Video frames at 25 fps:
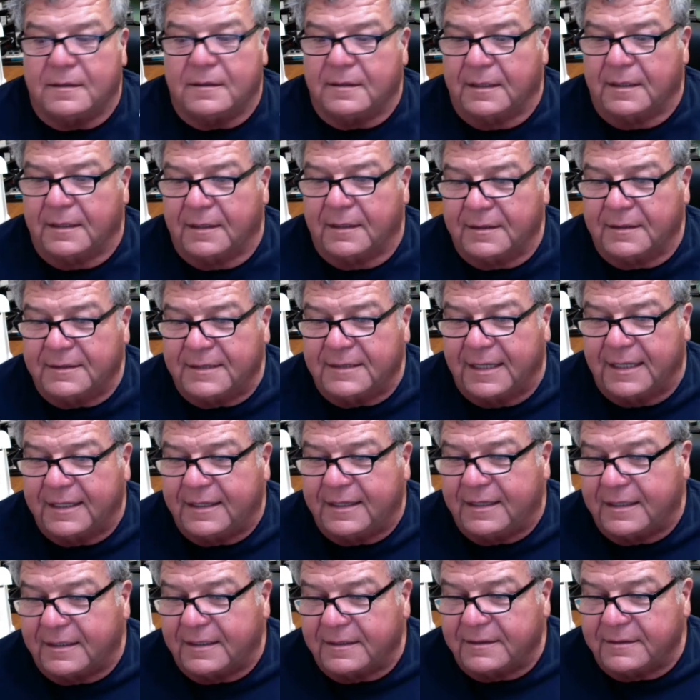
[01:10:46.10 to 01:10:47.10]
it looks like
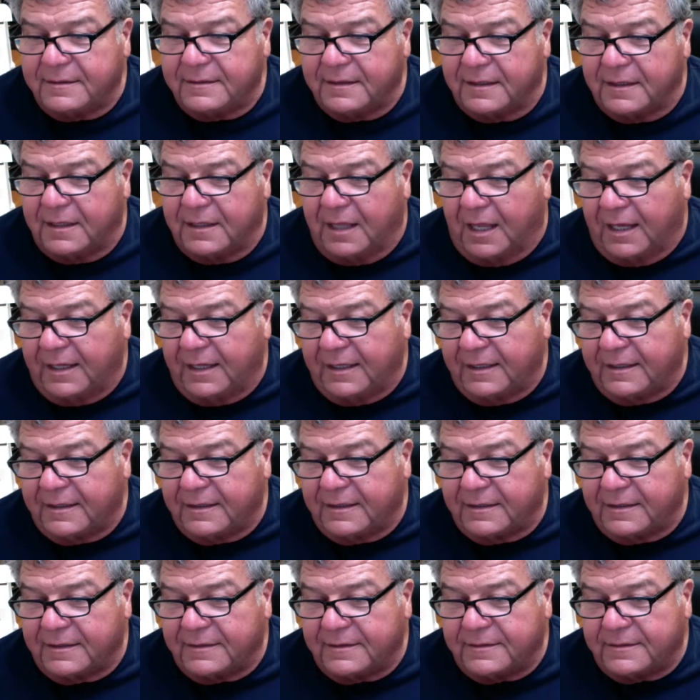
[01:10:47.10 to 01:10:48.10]
a lot of
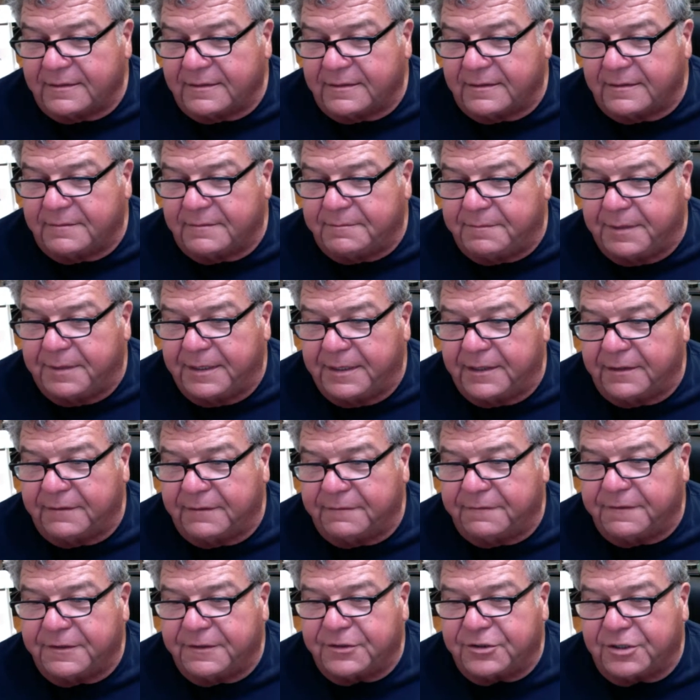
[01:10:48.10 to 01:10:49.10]
the bigger
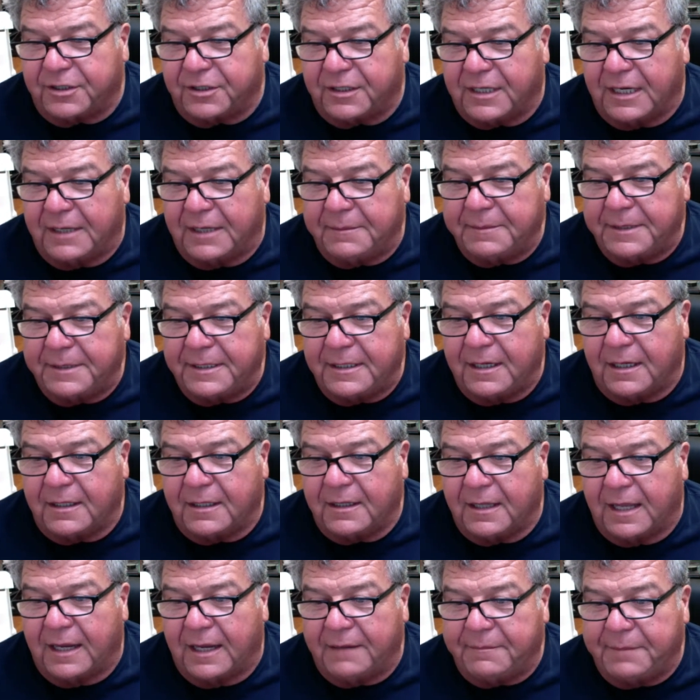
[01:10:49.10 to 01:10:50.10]
fish are coming on
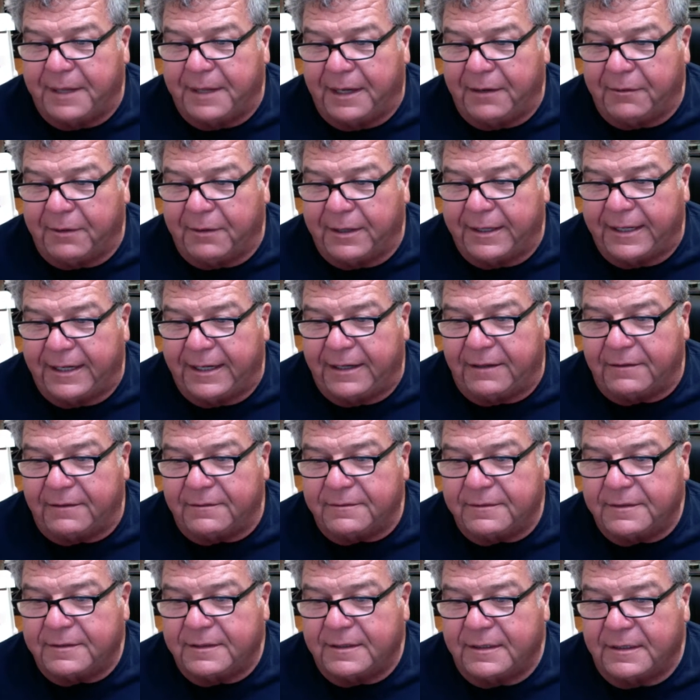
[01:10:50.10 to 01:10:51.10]
live bait right
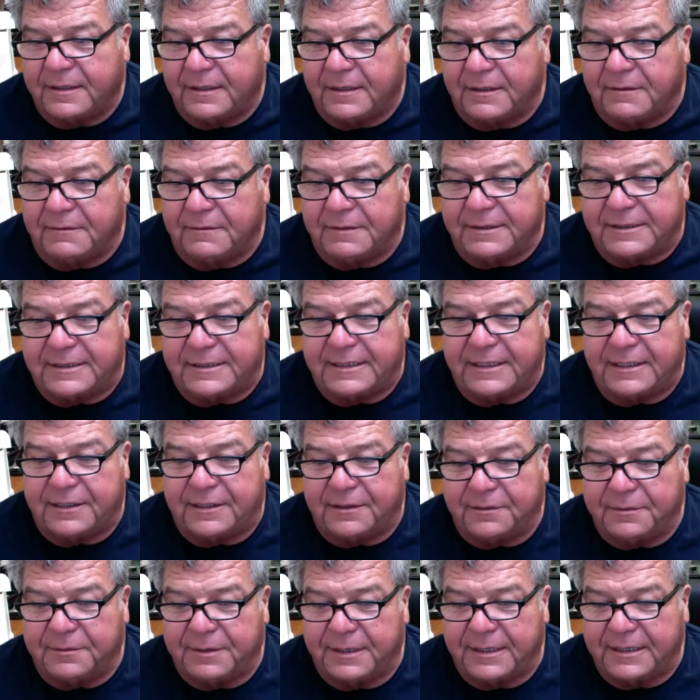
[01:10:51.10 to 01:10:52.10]
now with
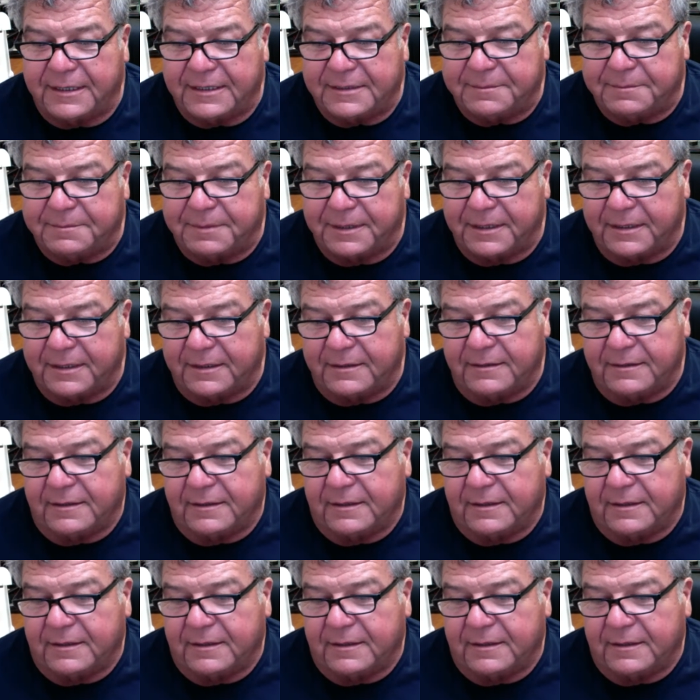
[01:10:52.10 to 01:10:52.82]
sinker rigs, but